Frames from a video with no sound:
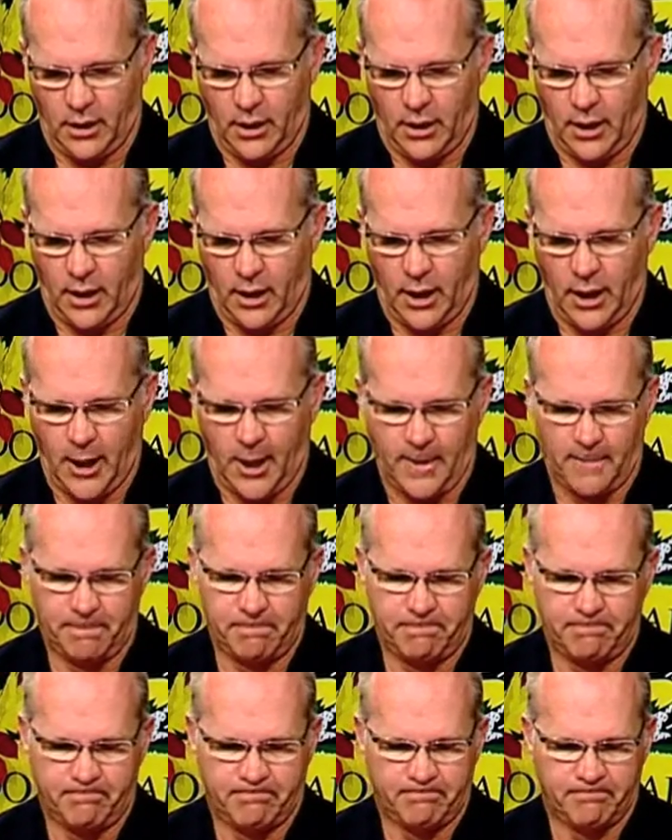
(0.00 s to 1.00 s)

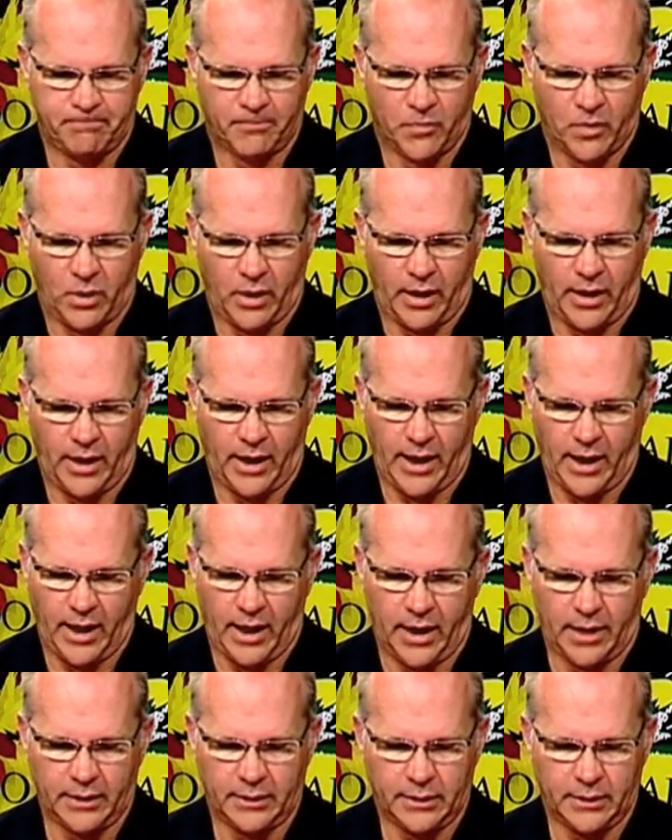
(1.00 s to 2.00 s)
Um,
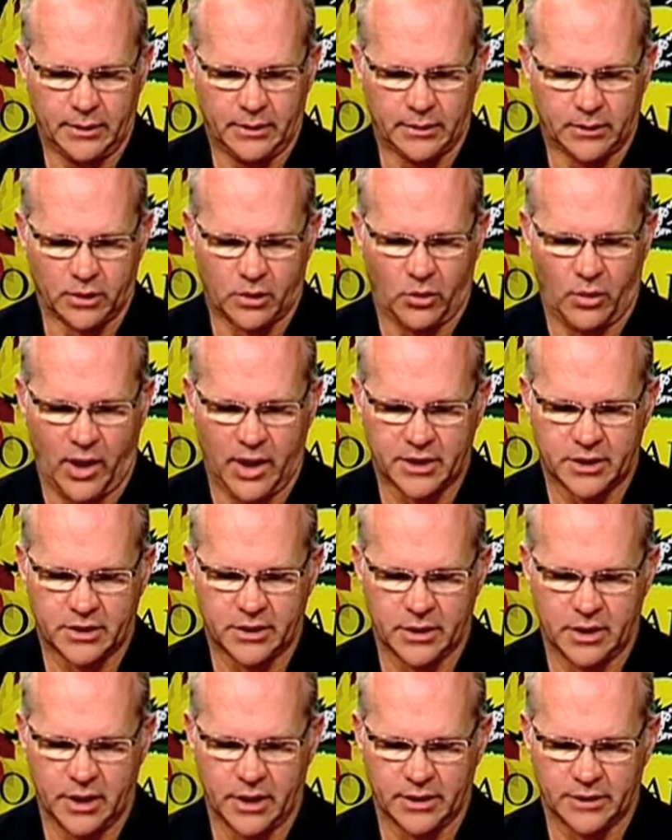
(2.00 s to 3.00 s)
and the
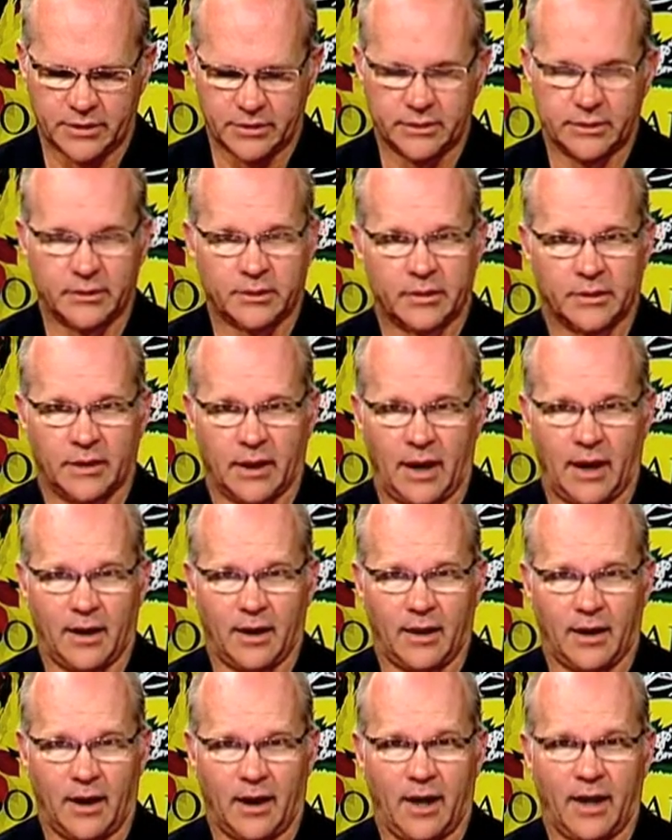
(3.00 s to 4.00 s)
question is,
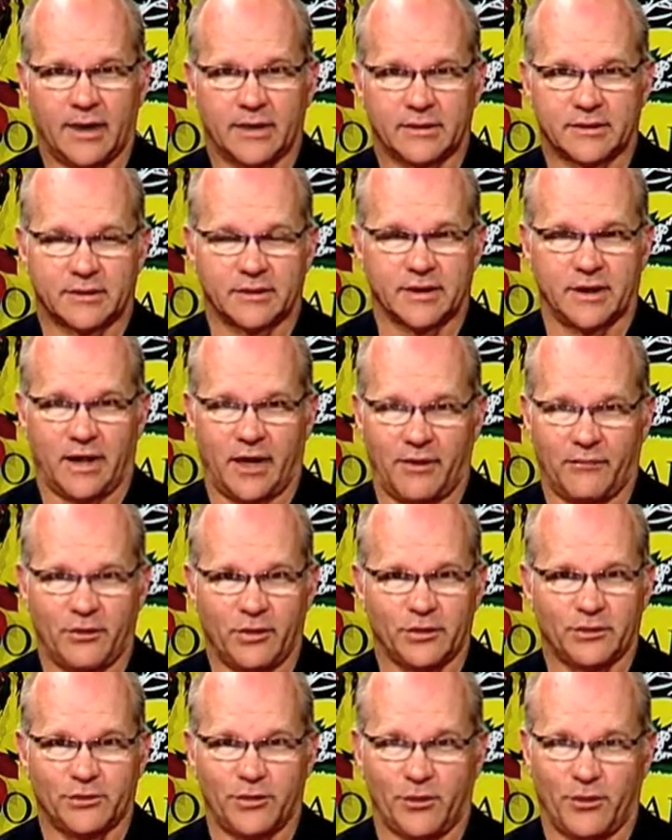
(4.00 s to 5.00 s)
honestly,
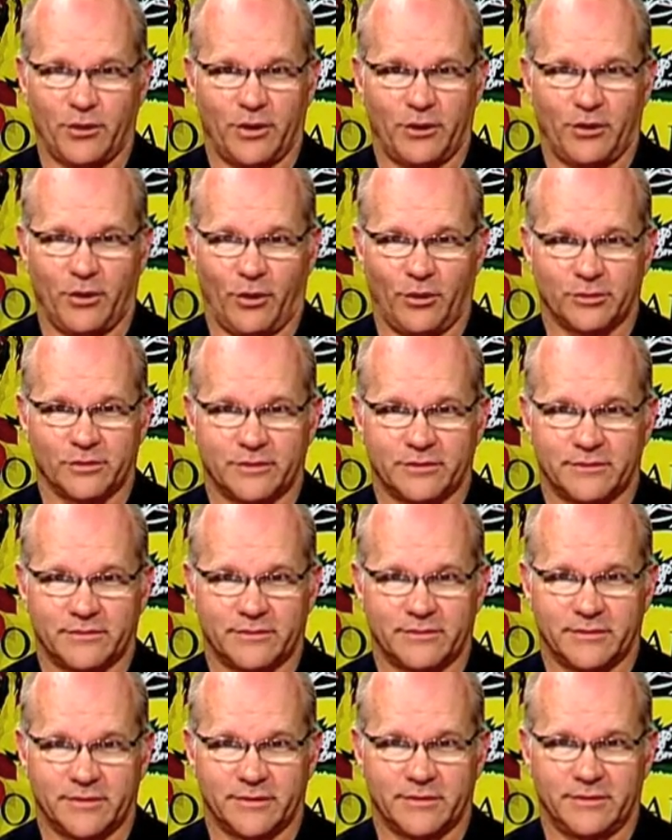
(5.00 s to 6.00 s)
every attorney knows
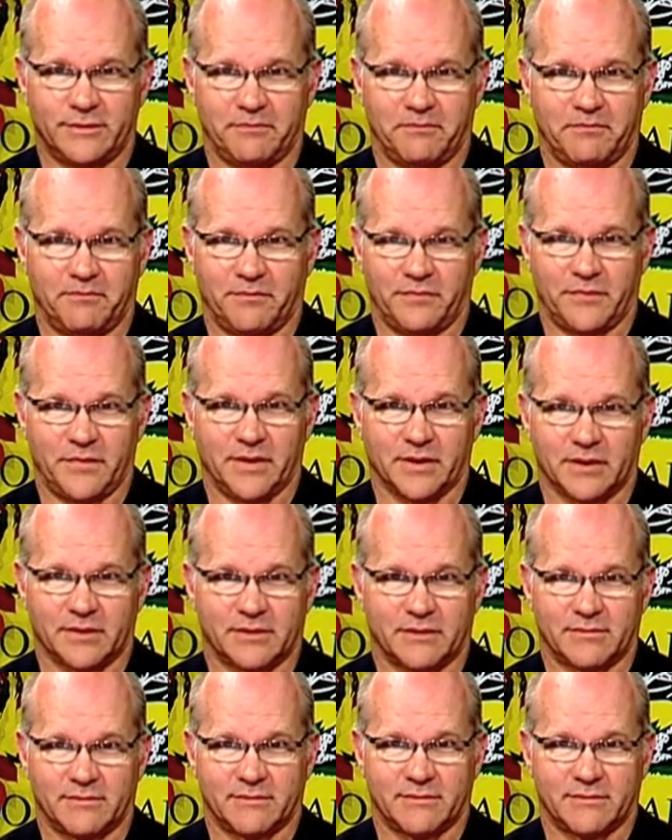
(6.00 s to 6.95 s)
this